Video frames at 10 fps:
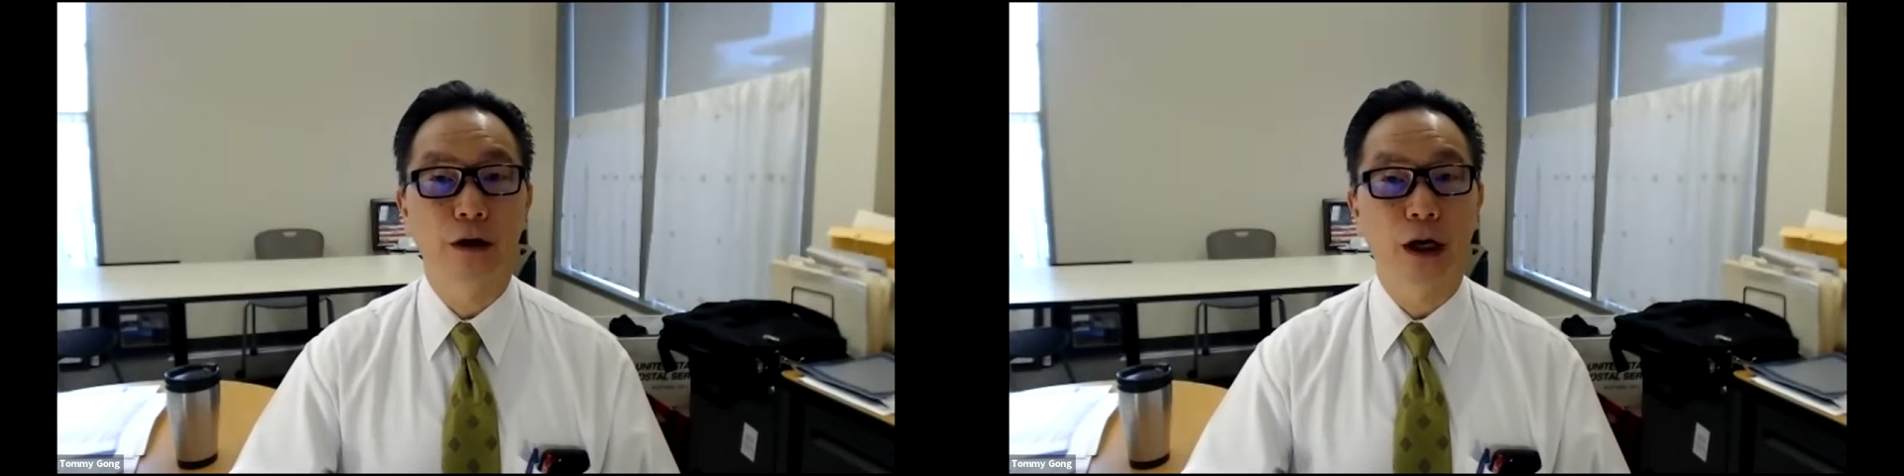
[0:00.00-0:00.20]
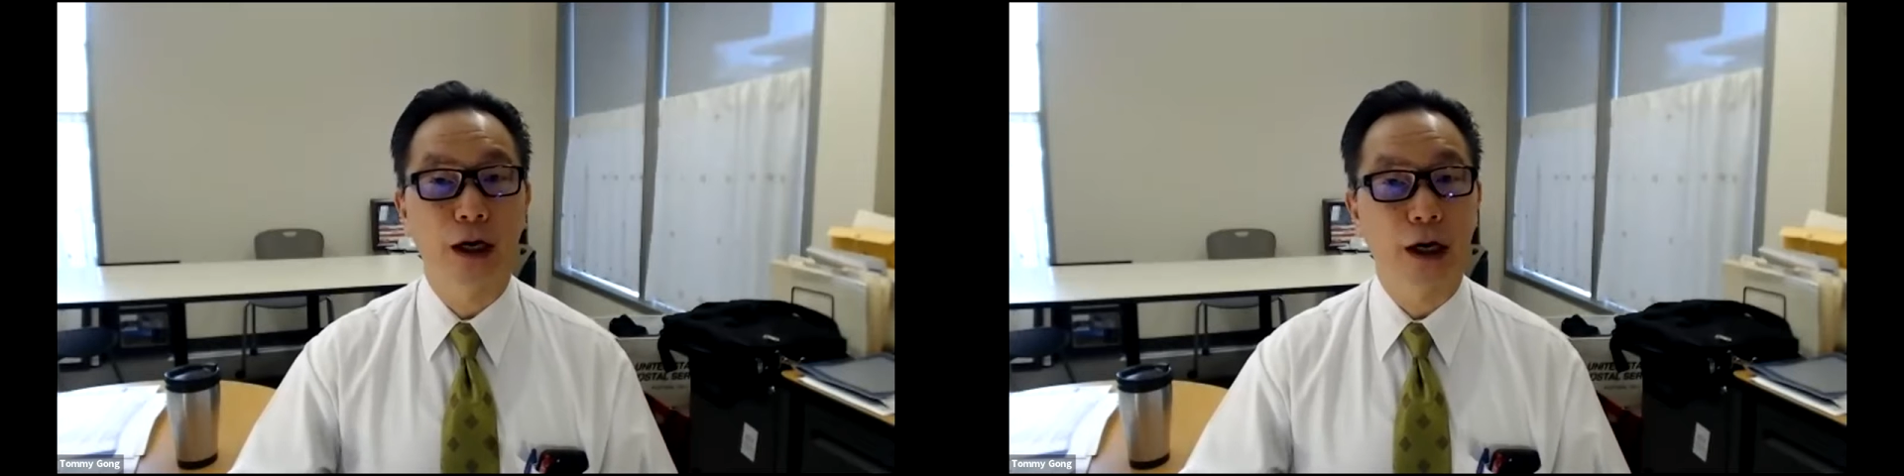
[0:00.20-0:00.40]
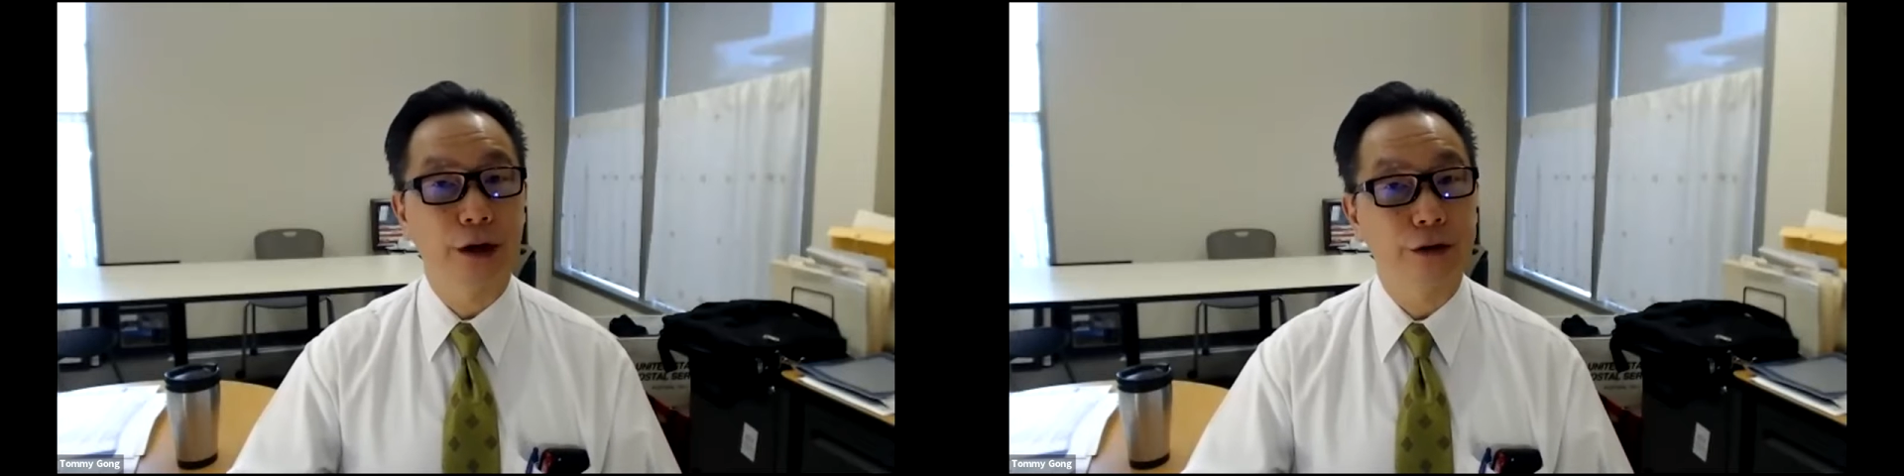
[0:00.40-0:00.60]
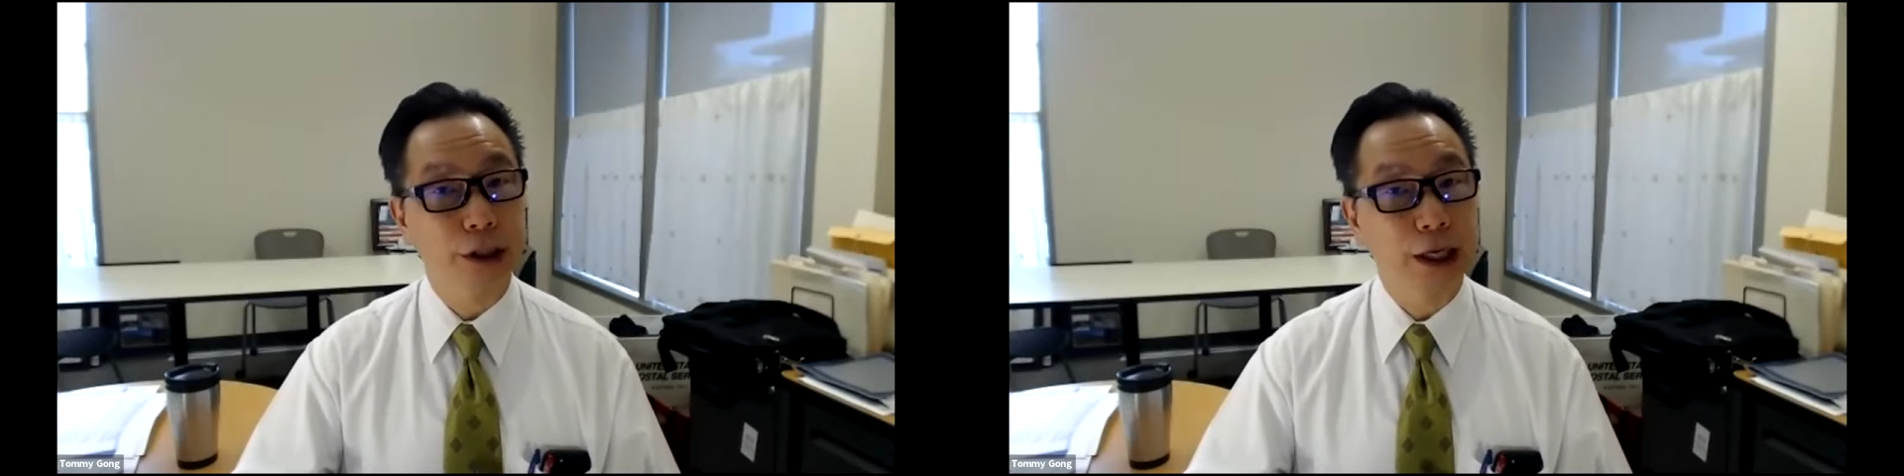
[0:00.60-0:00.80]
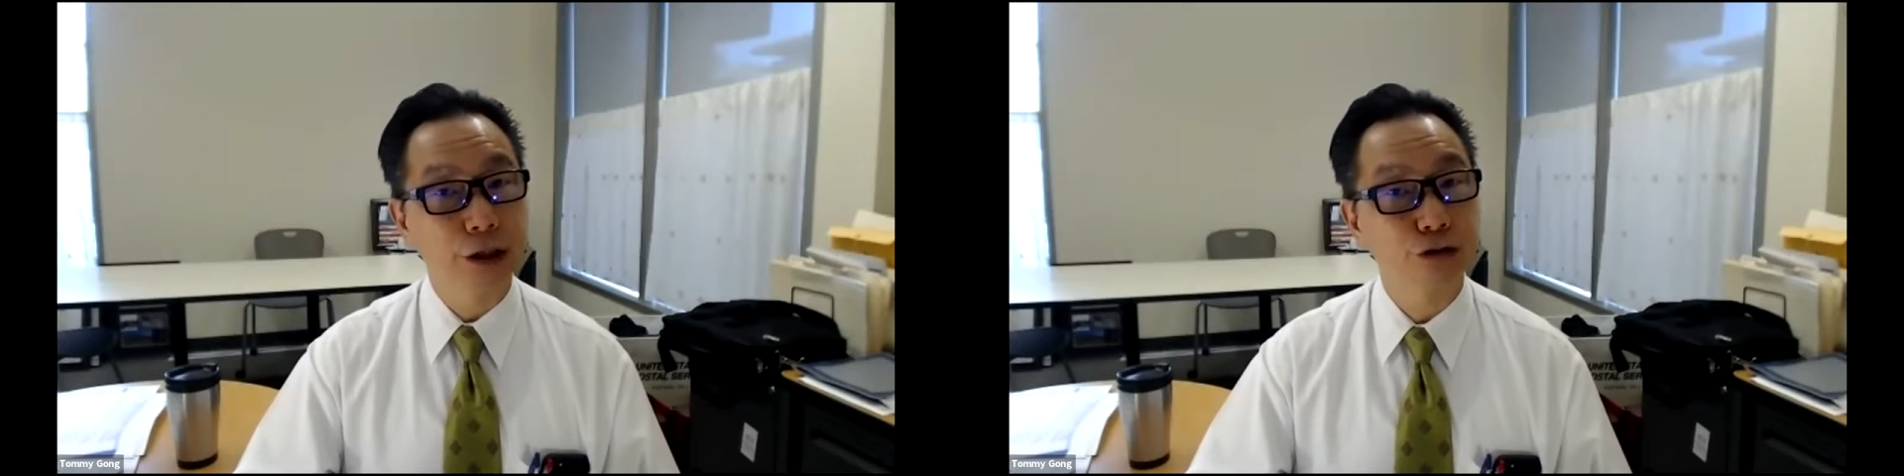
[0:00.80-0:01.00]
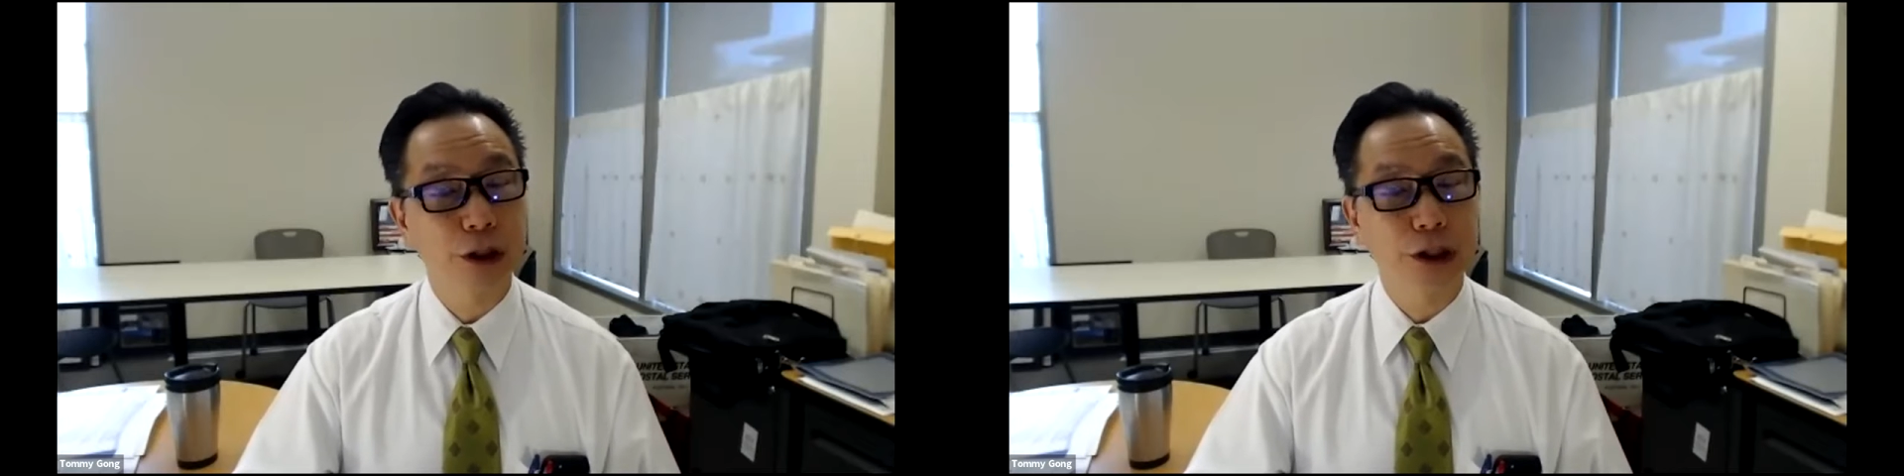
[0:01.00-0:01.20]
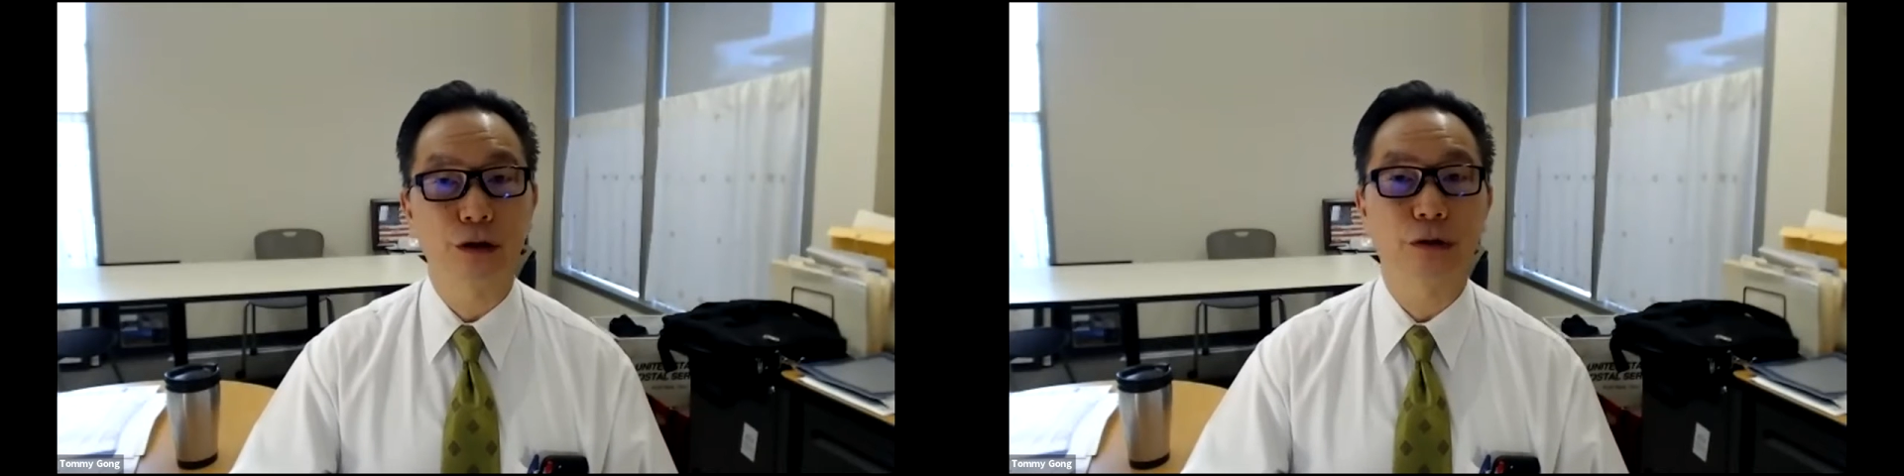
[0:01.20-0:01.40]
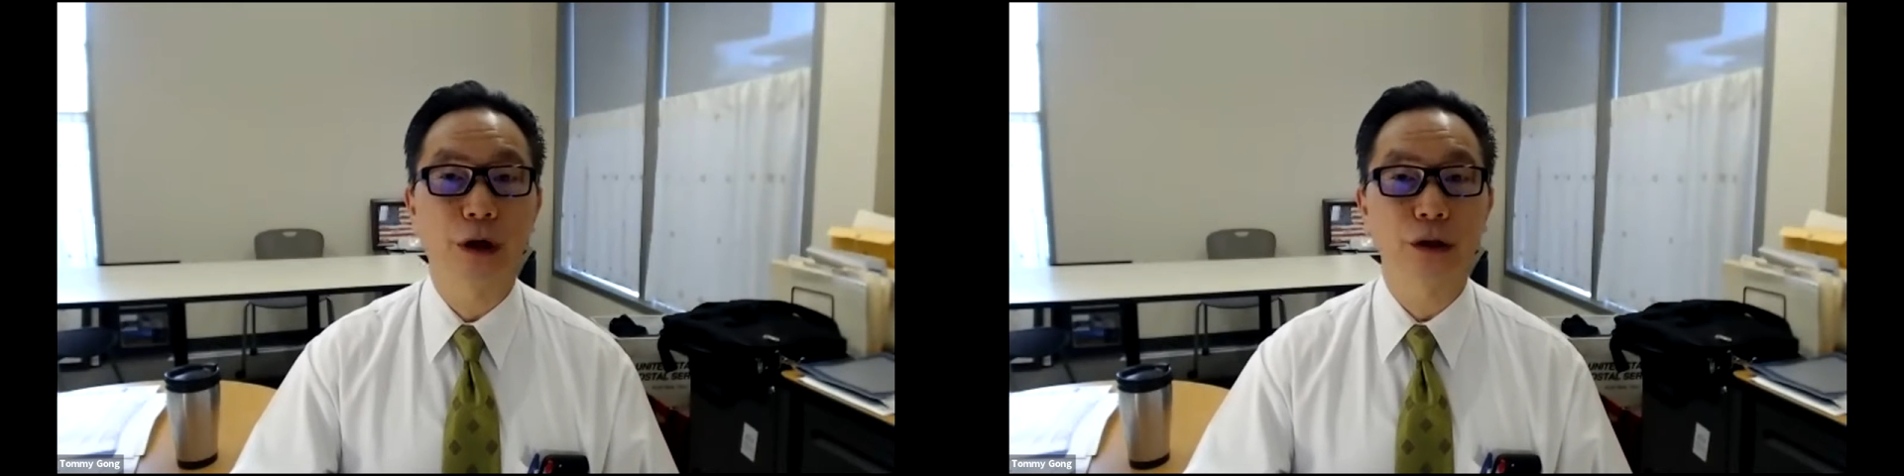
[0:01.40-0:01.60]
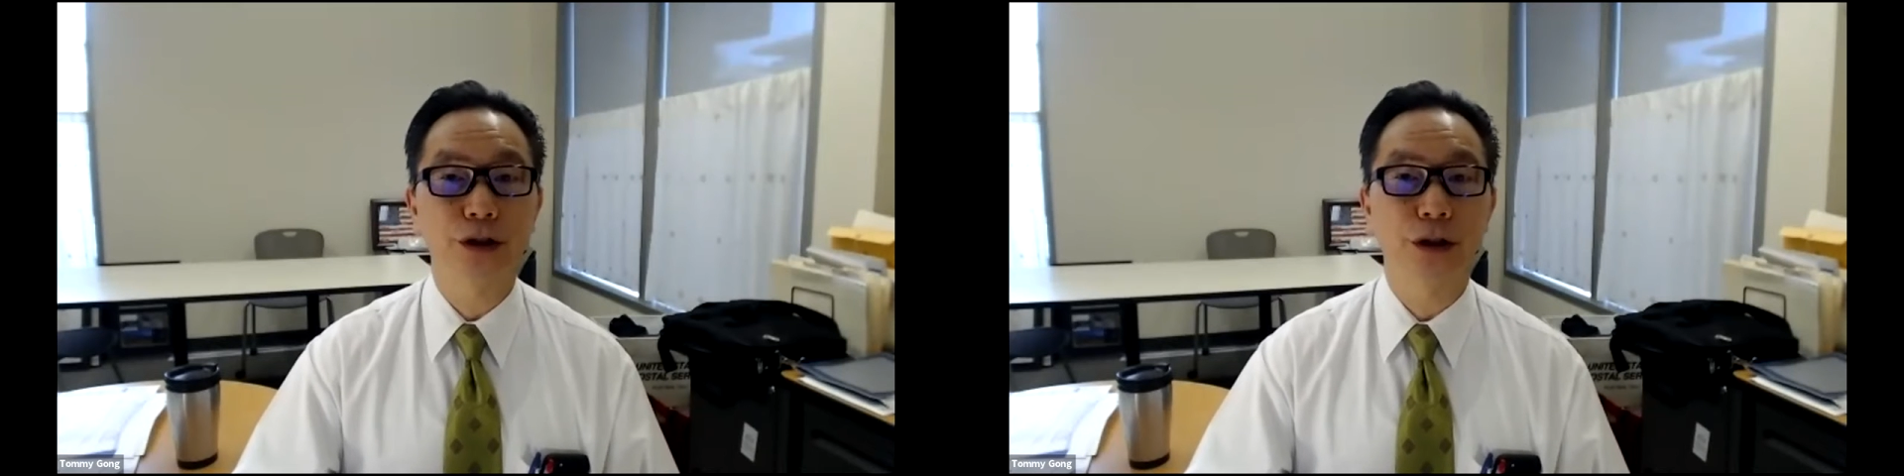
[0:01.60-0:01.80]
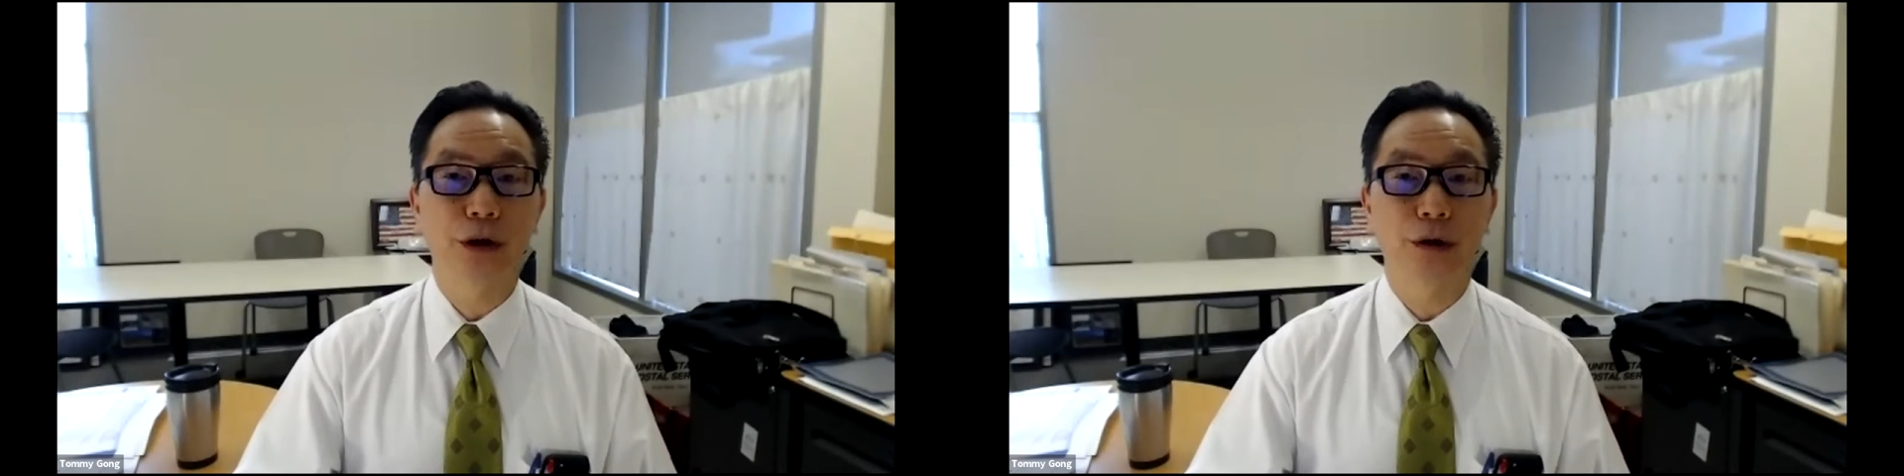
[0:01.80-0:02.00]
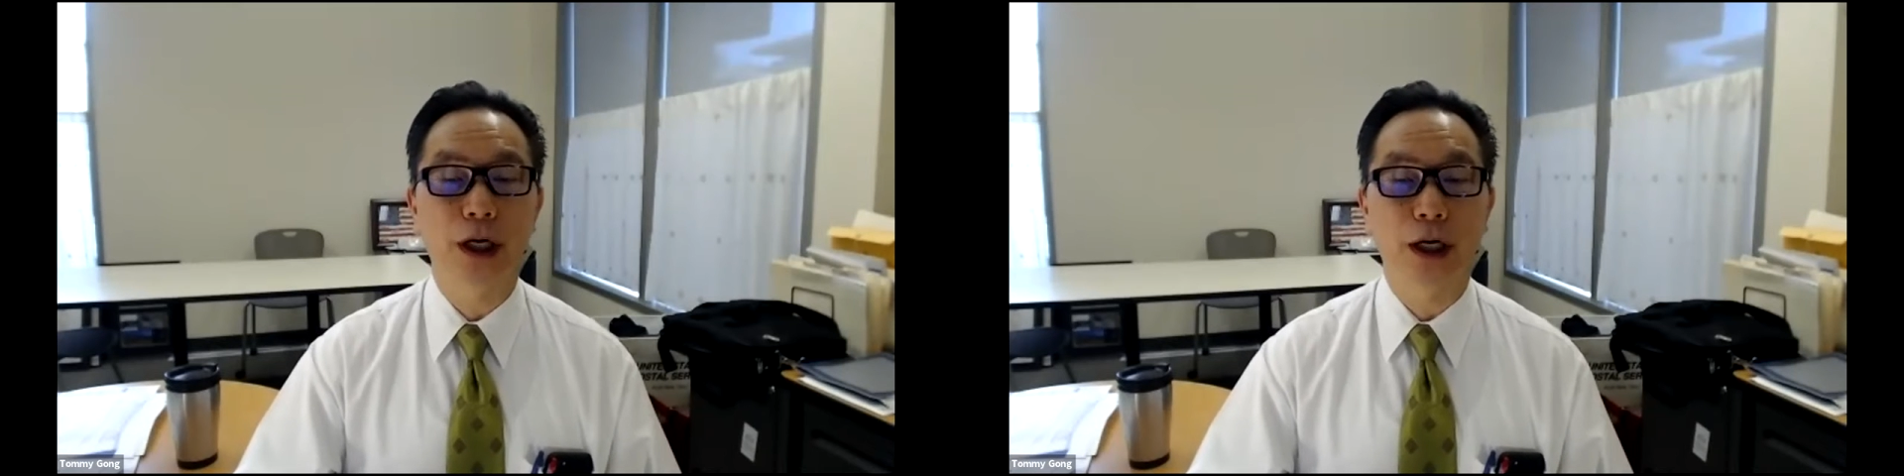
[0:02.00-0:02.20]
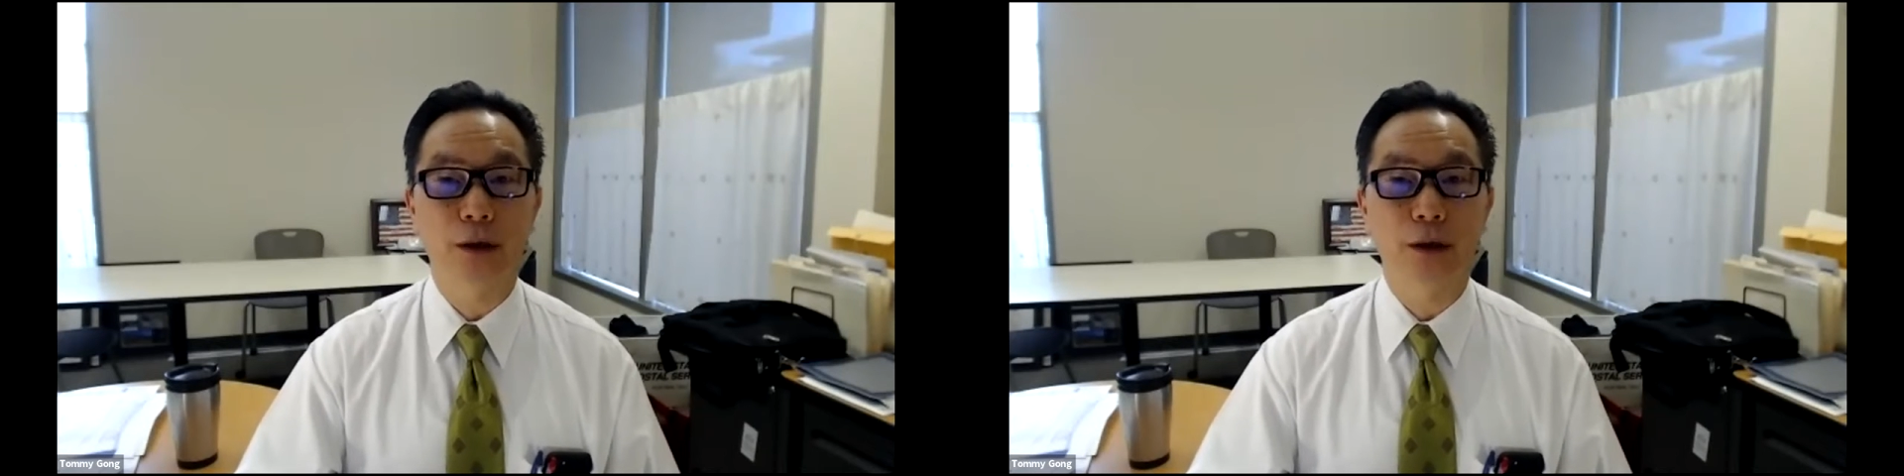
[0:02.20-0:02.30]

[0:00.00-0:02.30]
other countries are also